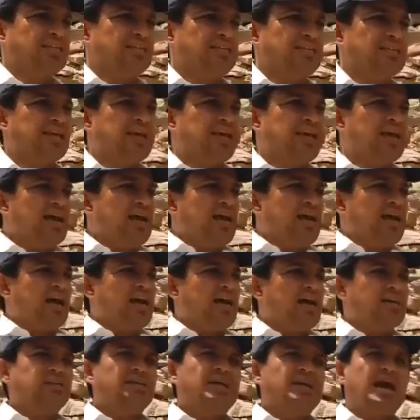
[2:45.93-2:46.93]
is
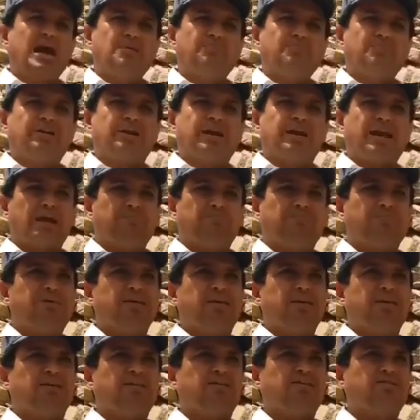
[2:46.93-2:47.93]
the
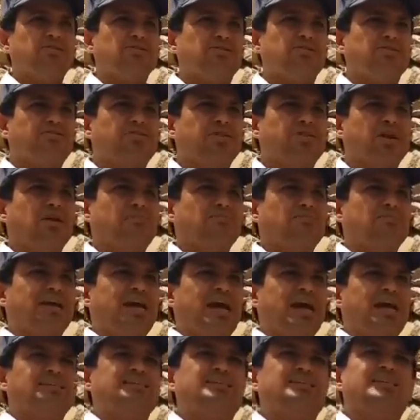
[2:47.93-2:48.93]
hypercapnia. A lot of carbon
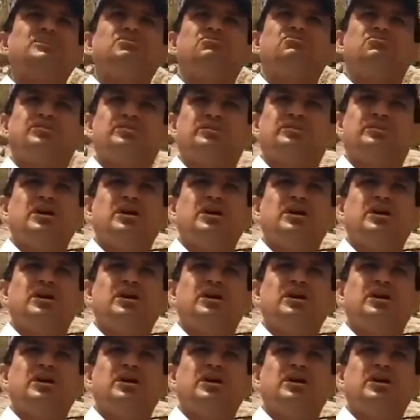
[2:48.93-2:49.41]
dioxide